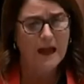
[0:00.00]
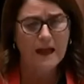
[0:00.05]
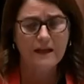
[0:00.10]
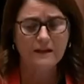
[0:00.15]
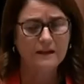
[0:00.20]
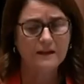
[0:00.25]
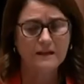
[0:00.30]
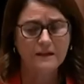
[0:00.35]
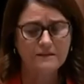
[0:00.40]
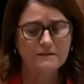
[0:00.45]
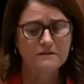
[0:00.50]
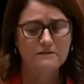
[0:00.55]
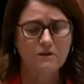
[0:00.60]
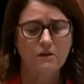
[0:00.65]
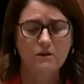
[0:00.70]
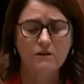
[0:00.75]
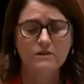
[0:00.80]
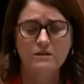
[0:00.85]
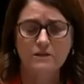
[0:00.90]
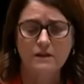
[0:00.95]
And it is
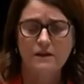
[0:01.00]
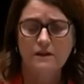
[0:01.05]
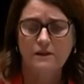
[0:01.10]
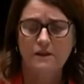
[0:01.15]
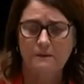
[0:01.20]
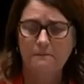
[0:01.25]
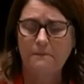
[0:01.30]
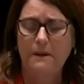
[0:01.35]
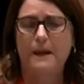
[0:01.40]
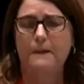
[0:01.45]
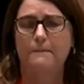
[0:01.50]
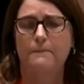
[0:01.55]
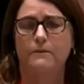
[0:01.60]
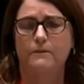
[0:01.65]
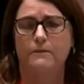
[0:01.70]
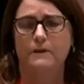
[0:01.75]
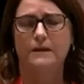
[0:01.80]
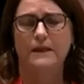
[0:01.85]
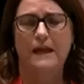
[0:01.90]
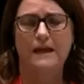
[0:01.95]
not the
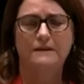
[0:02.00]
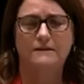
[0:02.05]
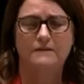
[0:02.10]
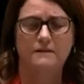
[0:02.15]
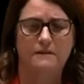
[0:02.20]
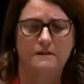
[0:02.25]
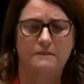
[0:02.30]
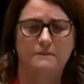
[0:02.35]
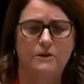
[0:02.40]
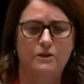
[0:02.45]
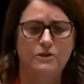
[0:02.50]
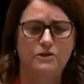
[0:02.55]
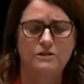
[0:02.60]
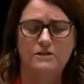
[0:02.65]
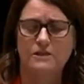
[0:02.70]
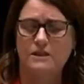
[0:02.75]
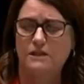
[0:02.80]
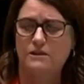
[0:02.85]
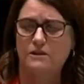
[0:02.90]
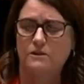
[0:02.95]
people in accident and
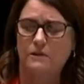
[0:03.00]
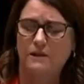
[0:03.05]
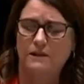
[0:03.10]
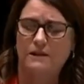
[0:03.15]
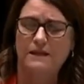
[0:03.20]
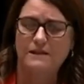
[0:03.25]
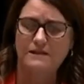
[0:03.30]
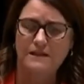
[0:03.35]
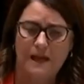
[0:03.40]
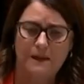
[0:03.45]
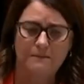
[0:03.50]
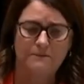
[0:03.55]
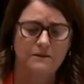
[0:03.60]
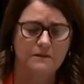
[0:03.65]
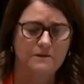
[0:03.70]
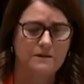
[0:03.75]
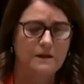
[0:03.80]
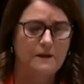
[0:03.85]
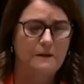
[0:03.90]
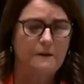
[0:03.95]
emergency doing their
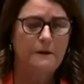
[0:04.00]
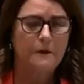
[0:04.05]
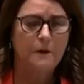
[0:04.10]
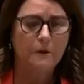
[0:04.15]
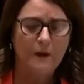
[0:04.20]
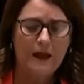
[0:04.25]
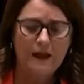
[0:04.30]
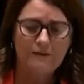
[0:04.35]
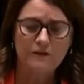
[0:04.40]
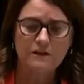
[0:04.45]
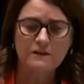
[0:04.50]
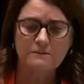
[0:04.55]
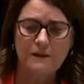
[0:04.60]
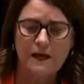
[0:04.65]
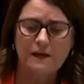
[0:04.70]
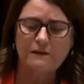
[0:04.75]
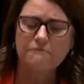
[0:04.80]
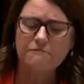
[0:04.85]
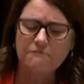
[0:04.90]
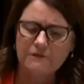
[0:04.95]
damnedest who are having to
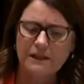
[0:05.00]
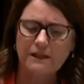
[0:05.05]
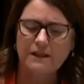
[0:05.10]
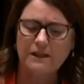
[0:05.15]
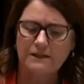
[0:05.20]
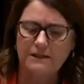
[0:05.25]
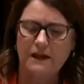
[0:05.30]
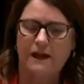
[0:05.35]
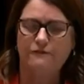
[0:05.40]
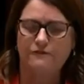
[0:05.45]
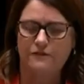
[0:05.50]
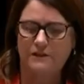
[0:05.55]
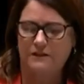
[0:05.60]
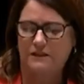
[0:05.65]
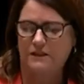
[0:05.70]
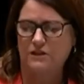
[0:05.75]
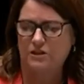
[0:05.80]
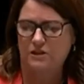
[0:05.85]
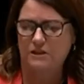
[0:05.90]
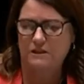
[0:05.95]
make really tough
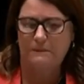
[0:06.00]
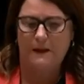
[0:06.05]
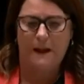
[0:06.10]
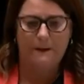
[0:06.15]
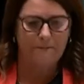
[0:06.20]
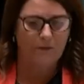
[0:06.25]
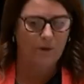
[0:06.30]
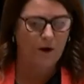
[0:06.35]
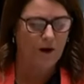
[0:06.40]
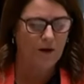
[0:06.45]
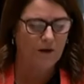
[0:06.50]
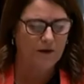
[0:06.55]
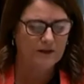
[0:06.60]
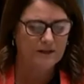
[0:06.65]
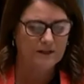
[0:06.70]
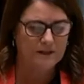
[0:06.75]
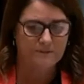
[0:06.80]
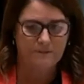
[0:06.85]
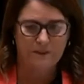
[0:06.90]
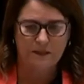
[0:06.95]
decisions about
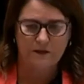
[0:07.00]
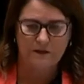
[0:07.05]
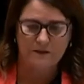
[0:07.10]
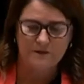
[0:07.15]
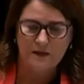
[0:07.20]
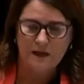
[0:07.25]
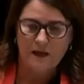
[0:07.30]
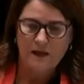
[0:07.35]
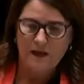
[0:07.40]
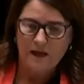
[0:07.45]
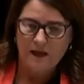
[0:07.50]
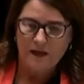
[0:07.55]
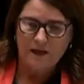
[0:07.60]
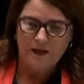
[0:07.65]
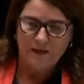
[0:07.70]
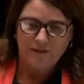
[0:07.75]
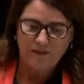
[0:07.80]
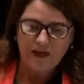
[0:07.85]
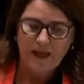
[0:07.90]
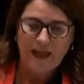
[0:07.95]
priorities, because
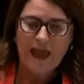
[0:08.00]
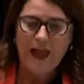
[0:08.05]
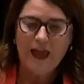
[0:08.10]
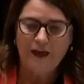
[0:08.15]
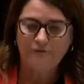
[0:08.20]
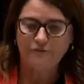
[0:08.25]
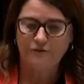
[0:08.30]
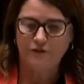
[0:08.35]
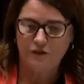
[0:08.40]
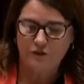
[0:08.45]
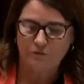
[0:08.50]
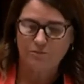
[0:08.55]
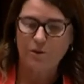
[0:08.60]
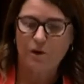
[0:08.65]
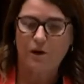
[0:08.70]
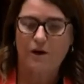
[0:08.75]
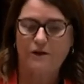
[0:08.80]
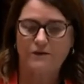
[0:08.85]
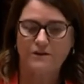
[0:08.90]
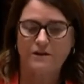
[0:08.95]
they have to
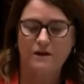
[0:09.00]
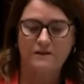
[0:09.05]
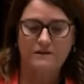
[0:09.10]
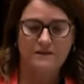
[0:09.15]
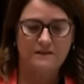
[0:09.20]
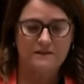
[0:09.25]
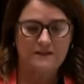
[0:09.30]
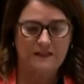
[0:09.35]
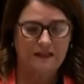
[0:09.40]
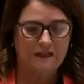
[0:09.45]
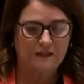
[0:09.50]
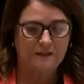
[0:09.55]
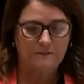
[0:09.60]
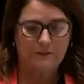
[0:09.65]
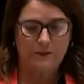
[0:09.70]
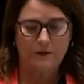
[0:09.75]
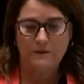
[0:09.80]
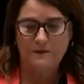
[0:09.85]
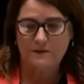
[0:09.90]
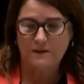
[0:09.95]
prioritise the sickest
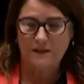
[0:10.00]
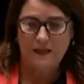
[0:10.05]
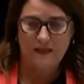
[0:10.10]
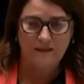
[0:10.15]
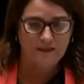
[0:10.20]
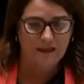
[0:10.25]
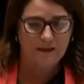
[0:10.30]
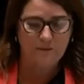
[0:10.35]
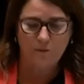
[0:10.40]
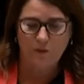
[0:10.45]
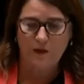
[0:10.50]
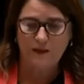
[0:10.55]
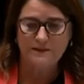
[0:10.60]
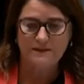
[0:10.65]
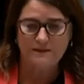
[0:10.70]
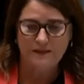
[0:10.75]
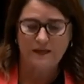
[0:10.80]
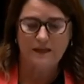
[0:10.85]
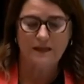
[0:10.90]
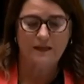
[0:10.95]
person. And then we're
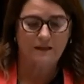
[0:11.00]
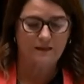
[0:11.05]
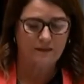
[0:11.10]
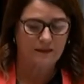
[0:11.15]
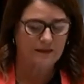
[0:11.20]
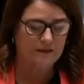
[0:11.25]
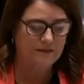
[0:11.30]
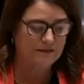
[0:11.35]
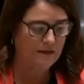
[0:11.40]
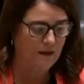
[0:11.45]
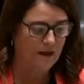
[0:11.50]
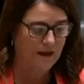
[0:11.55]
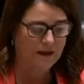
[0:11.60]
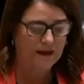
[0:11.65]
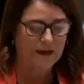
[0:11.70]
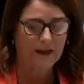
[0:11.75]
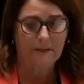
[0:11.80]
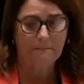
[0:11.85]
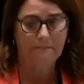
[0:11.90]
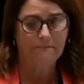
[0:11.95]
seeing things like
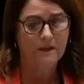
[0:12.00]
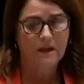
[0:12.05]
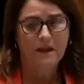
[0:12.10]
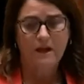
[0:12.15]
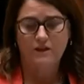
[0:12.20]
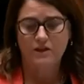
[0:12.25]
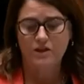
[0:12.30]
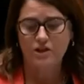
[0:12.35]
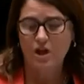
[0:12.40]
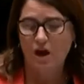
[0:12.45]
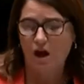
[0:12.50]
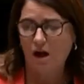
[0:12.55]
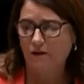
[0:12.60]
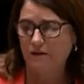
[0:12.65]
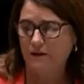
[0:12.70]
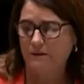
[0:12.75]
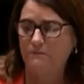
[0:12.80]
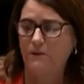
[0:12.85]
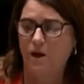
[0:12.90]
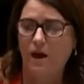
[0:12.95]
the
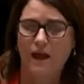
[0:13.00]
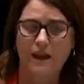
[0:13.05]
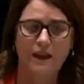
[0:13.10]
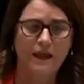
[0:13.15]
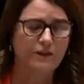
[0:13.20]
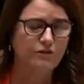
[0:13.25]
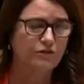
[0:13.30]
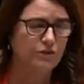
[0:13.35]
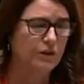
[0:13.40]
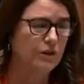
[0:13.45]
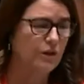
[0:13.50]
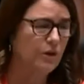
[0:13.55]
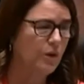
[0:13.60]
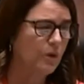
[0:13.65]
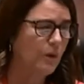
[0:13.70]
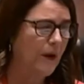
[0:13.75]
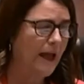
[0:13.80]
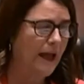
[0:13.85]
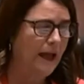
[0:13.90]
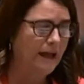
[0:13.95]
child in my electorate
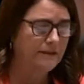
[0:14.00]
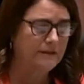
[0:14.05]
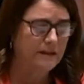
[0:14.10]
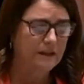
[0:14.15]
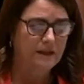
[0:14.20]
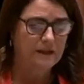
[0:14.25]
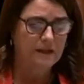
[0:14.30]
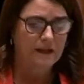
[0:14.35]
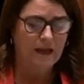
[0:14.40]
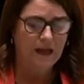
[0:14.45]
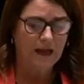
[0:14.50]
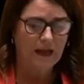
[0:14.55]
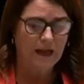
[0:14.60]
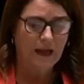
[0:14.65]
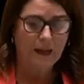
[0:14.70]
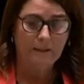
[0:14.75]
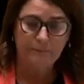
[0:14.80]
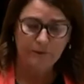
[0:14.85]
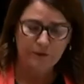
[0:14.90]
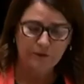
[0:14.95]
who had
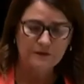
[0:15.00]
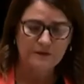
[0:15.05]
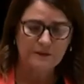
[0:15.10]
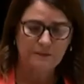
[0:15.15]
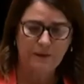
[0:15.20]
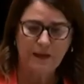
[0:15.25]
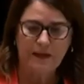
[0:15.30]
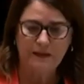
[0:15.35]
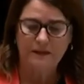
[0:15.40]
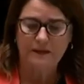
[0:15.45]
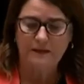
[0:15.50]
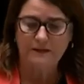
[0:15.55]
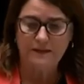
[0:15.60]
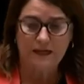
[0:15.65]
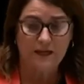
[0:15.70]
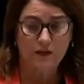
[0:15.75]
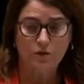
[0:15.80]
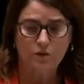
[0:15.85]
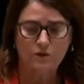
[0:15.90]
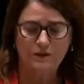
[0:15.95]
a burst appendix
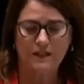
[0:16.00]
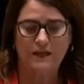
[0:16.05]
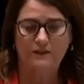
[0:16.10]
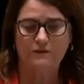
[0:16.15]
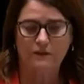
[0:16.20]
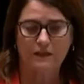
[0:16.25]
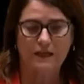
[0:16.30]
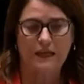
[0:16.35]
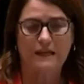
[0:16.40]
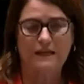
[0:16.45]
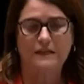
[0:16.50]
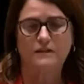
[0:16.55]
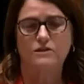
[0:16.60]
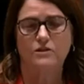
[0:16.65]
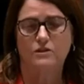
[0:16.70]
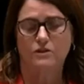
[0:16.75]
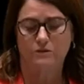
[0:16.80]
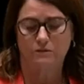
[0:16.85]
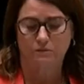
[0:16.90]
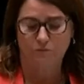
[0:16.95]
and couldn't even get
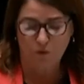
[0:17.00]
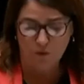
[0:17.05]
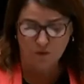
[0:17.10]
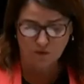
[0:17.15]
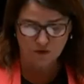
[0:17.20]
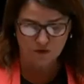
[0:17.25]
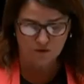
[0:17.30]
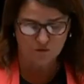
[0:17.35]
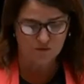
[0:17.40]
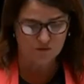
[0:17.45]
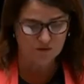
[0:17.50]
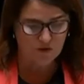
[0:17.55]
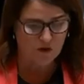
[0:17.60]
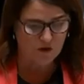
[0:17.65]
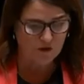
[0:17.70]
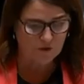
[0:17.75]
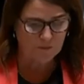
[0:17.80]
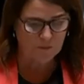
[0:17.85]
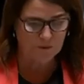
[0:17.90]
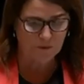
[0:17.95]
into the Royal Children's
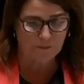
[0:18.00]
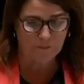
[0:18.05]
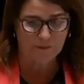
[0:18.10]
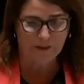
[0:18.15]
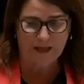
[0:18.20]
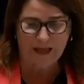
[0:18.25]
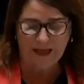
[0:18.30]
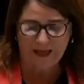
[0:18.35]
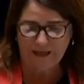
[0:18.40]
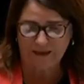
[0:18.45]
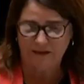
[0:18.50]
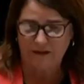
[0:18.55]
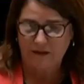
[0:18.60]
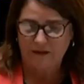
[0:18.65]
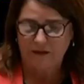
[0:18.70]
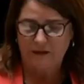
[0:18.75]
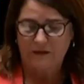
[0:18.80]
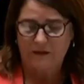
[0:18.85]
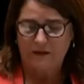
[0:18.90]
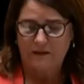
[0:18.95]
Hospital, but had
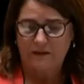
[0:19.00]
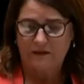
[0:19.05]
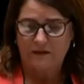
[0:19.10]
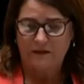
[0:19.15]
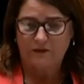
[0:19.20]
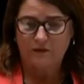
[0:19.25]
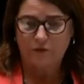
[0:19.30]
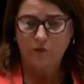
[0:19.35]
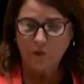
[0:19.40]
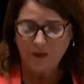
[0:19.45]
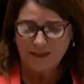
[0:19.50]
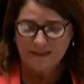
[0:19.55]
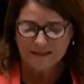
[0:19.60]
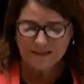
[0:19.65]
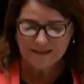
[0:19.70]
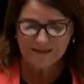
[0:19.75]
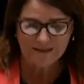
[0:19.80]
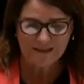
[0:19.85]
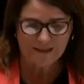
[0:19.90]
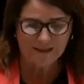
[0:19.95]

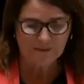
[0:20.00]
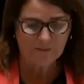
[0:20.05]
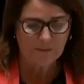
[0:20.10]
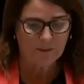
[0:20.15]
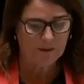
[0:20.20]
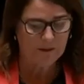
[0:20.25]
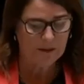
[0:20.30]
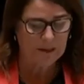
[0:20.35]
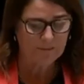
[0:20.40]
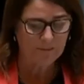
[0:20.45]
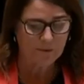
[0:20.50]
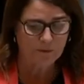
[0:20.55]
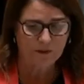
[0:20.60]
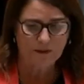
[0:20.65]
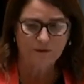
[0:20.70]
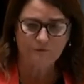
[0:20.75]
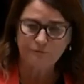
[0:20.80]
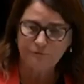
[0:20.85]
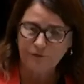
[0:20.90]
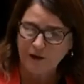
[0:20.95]
26 people
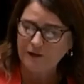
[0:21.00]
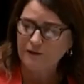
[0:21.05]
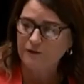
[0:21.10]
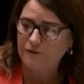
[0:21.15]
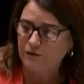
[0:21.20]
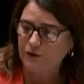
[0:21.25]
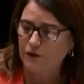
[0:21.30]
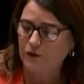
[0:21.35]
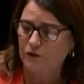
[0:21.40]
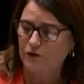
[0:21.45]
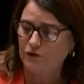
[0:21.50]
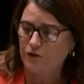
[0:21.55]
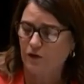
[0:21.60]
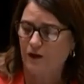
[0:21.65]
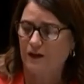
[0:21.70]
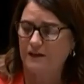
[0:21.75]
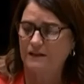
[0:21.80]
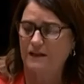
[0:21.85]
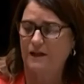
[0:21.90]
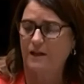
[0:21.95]
in front of her
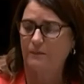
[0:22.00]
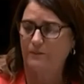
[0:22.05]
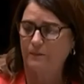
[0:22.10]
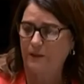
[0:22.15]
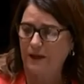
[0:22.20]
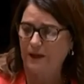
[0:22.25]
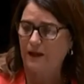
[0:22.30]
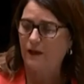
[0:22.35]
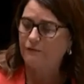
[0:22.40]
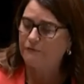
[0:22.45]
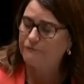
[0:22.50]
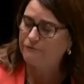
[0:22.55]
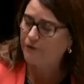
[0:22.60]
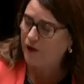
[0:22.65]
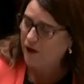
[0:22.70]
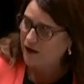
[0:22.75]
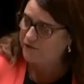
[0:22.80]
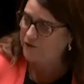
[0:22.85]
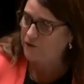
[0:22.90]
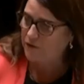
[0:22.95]
trying to get a bed, a
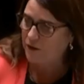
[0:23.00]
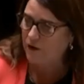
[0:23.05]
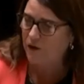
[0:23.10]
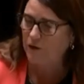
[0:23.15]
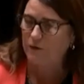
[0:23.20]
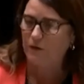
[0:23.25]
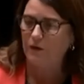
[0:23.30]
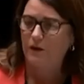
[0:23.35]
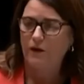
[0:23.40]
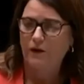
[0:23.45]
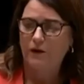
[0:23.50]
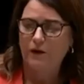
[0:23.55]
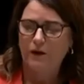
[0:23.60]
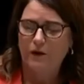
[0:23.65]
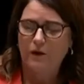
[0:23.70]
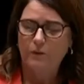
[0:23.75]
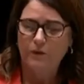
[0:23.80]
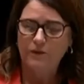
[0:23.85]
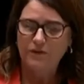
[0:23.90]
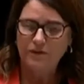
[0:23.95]
5-year-old
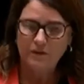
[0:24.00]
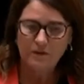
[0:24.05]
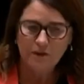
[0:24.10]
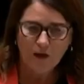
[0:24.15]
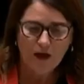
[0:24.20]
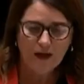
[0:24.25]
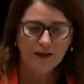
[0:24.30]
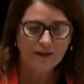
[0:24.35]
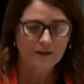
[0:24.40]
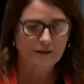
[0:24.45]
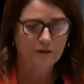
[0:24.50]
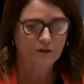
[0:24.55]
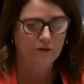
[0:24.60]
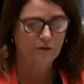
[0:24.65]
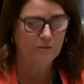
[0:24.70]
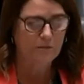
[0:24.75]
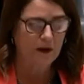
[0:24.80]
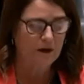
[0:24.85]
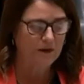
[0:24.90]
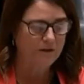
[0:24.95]
with the likelihood
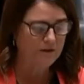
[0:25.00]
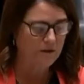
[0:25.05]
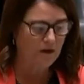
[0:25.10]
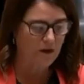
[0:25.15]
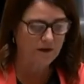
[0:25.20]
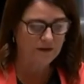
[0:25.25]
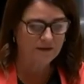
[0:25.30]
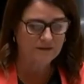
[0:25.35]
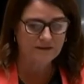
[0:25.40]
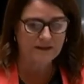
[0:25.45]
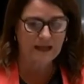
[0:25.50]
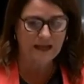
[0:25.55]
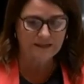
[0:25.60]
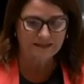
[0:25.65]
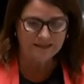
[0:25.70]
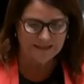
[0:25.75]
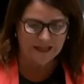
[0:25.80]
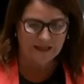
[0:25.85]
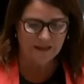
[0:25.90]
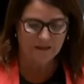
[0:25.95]
of peritonitis
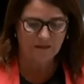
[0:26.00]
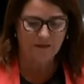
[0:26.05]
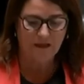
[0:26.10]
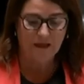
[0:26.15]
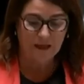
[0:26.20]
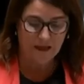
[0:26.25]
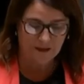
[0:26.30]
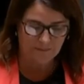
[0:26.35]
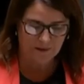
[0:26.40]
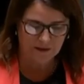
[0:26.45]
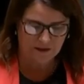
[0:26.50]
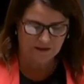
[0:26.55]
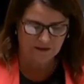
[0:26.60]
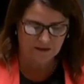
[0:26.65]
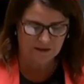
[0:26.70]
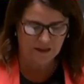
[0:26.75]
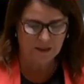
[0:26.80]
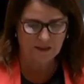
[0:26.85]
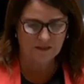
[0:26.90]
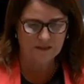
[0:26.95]
and death
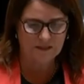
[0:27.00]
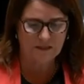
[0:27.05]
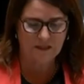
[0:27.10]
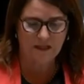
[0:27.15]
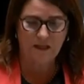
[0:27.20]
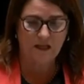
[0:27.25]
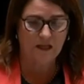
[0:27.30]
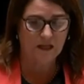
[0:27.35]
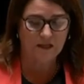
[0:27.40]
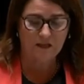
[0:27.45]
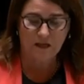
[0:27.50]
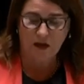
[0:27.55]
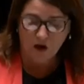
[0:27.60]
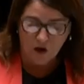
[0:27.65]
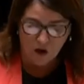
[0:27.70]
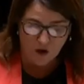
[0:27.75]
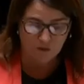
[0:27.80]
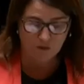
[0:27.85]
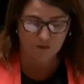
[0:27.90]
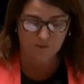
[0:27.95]
imminent. It's
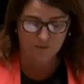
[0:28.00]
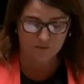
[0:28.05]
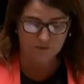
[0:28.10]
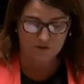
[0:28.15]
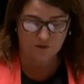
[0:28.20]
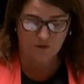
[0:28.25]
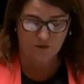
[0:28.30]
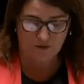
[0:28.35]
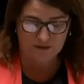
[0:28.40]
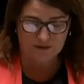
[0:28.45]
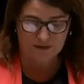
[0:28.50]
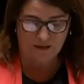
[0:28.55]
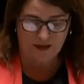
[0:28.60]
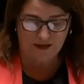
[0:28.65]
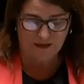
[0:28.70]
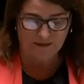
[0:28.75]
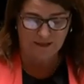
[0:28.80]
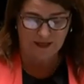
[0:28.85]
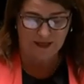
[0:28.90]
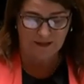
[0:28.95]
horrible stories
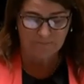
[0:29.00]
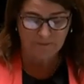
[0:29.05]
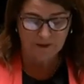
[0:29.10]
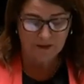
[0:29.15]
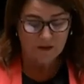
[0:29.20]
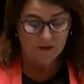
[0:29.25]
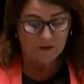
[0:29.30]
like that.